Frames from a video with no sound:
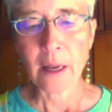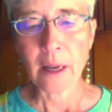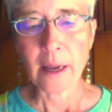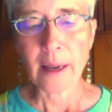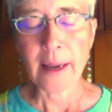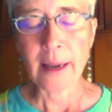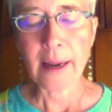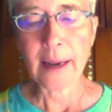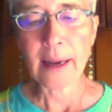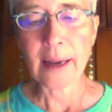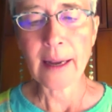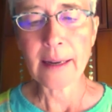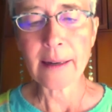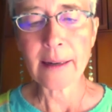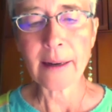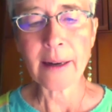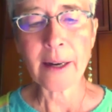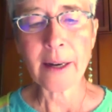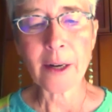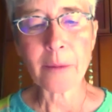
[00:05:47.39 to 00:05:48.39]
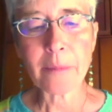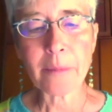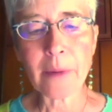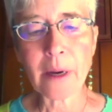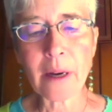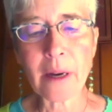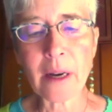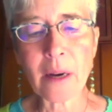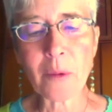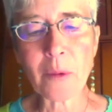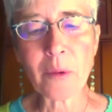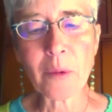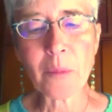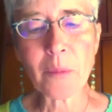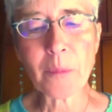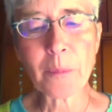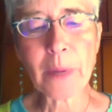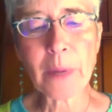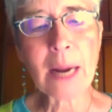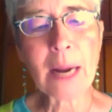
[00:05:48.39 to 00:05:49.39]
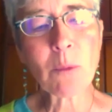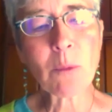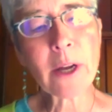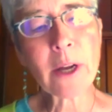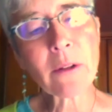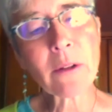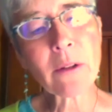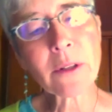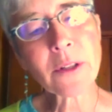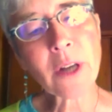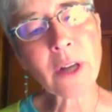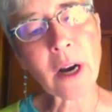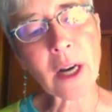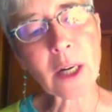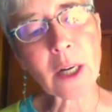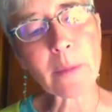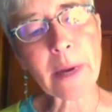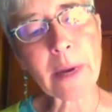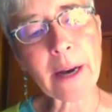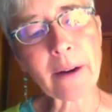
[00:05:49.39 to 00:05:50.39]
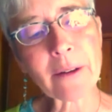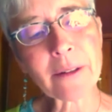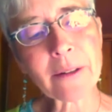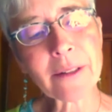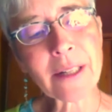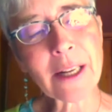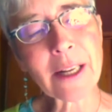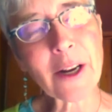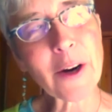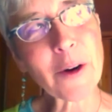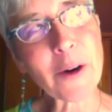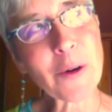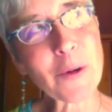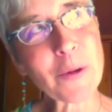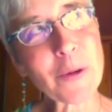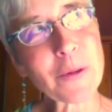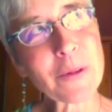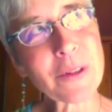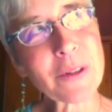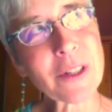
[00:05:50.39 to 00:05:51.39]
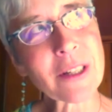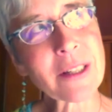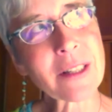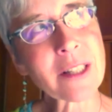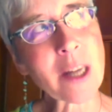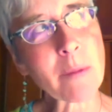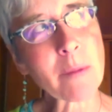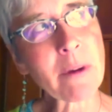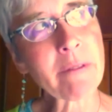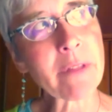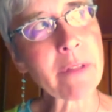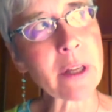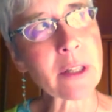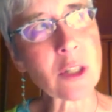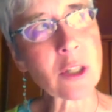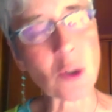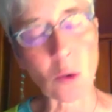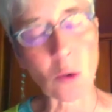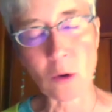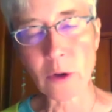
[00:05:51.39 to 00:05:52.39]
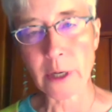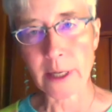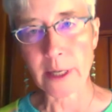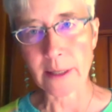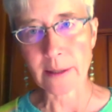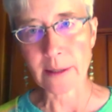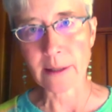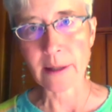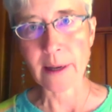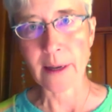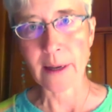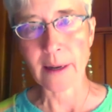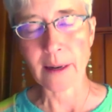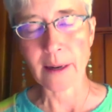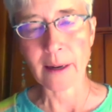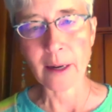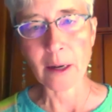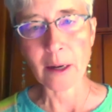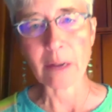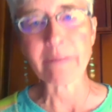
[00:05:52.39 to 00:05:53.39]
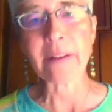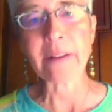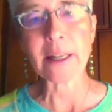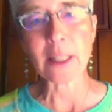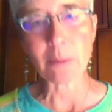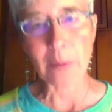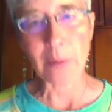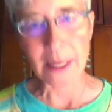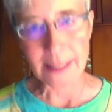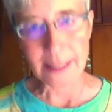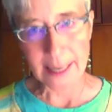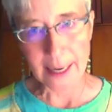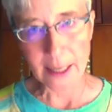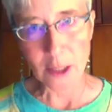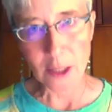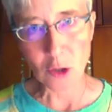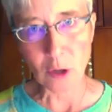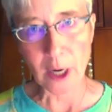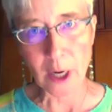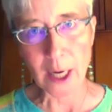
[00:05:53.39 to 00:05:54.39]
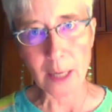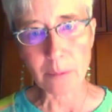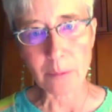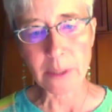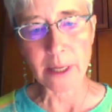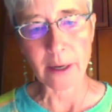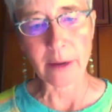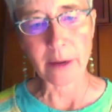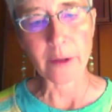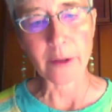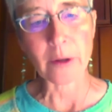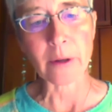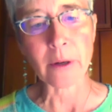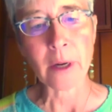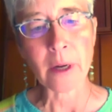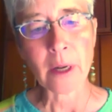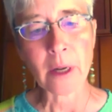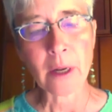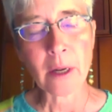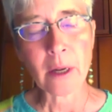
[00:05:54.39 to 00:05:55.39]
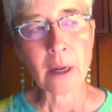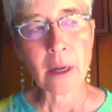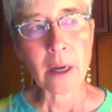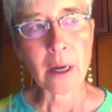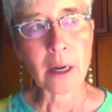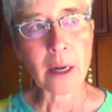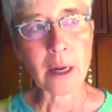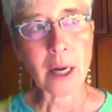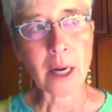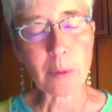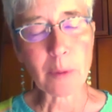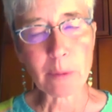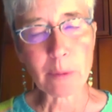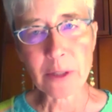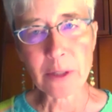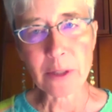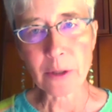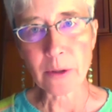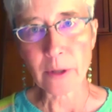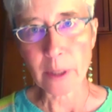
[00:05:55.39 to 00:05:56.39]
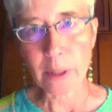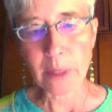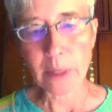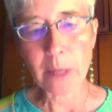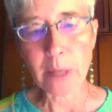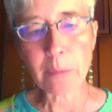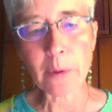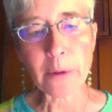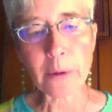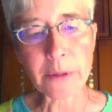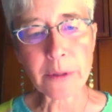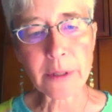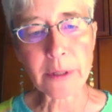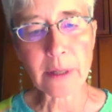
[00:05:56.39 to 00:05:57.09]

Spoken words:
And, but I will talk about, just some of the stories that affected Montana tribes and other Upper Missouri peoples.